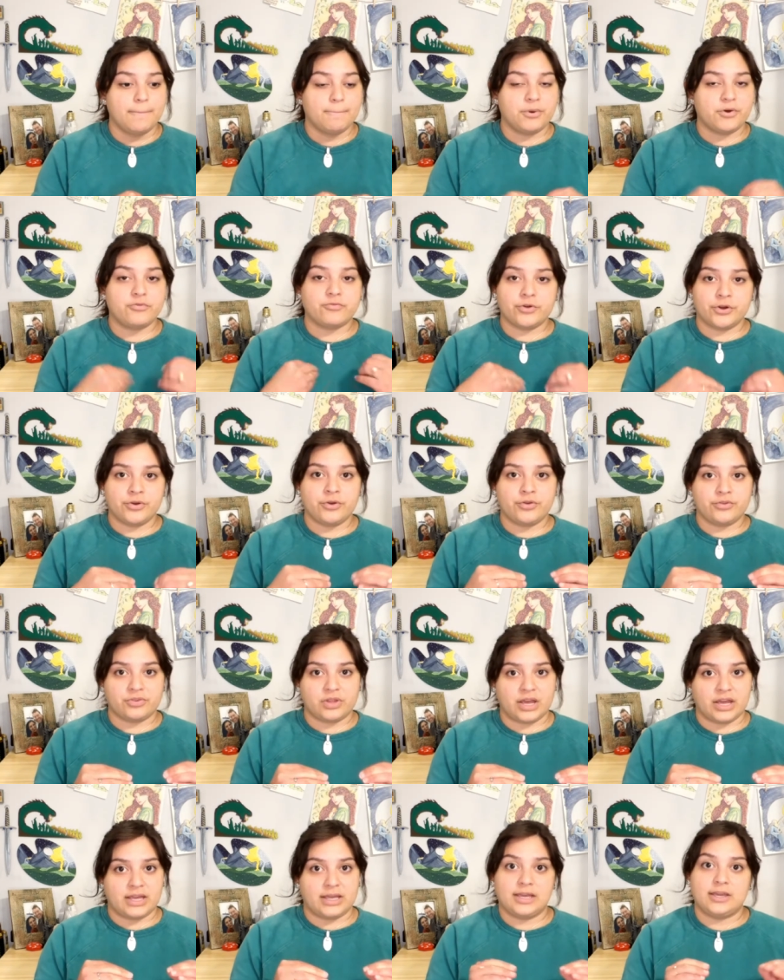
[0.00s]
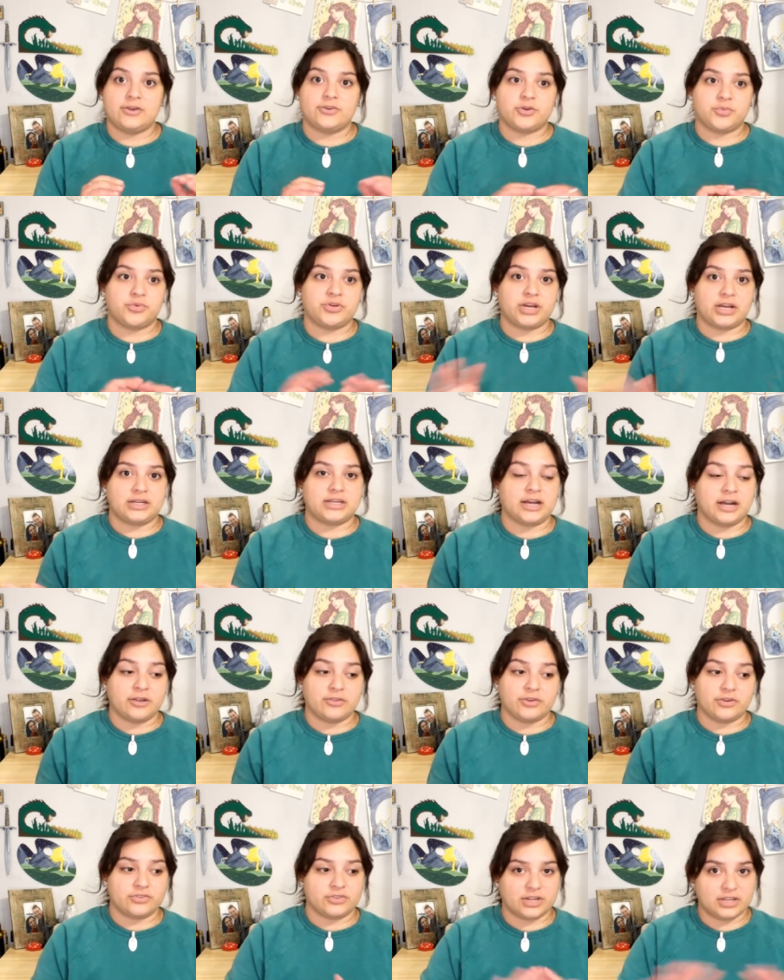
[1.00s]
but Frodo's lying here to protect
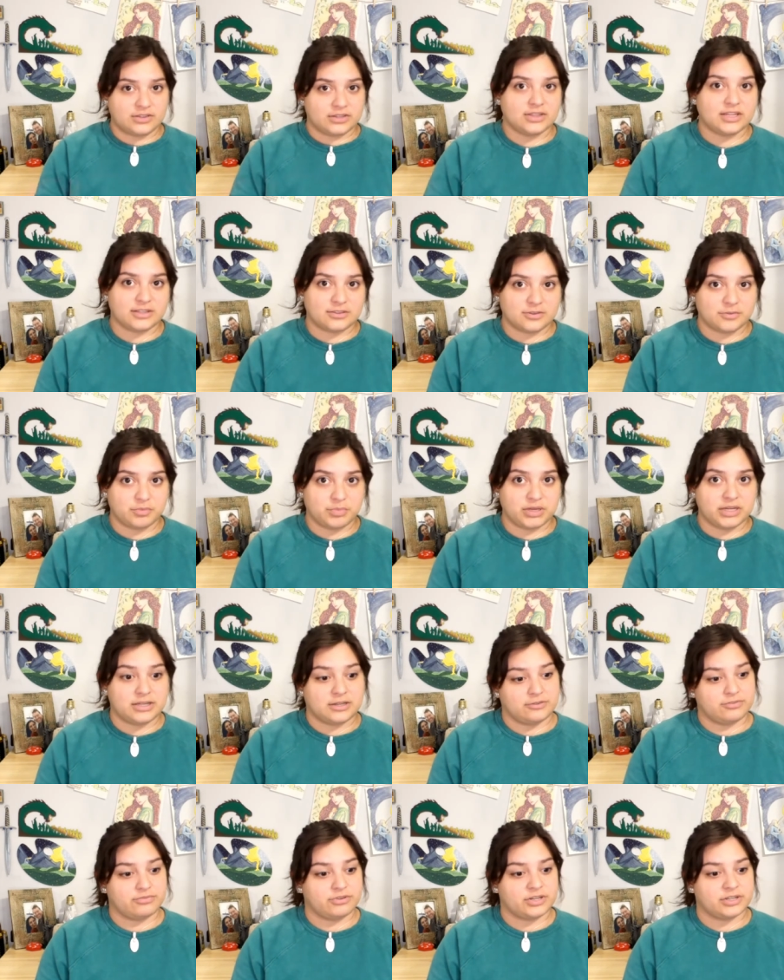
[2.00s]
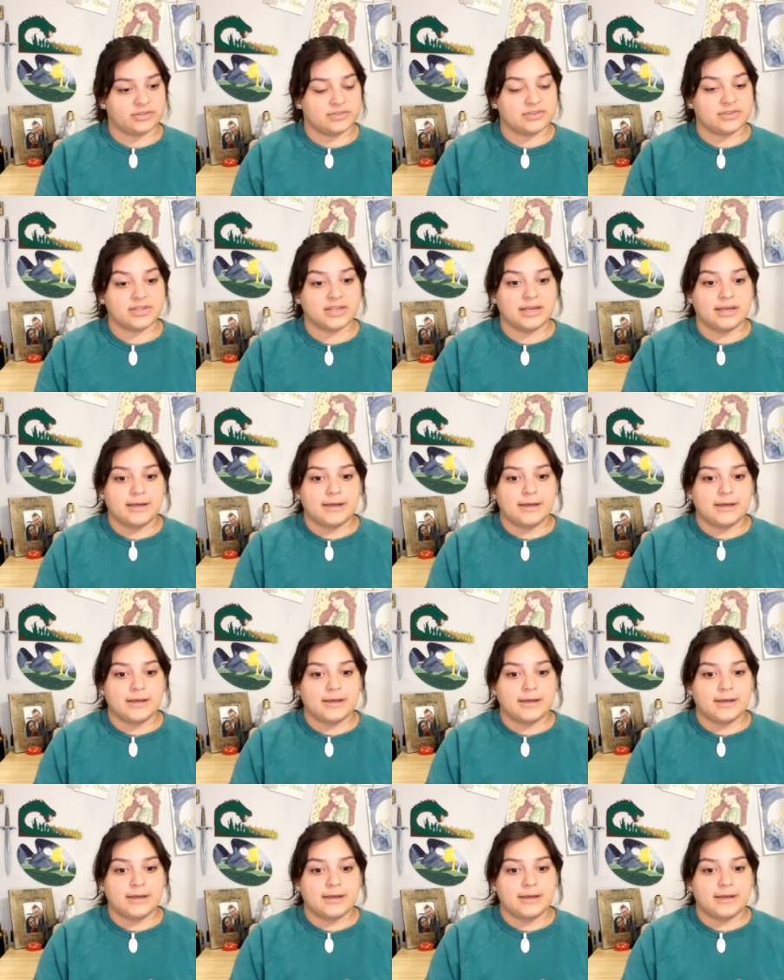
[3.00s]
others, and I think that's a big difference.